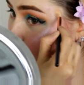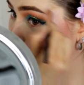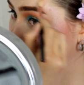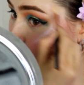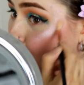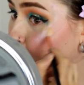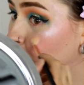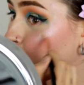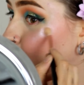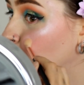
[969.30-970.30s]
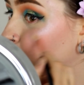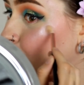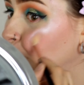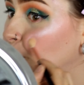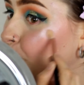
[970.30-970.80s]

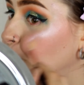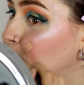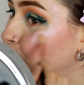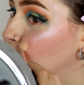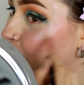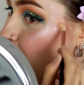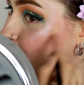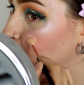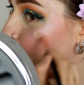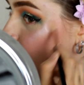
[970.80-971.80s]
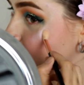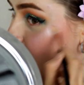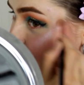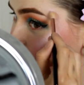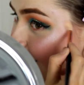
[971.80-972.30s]
ooh, this works as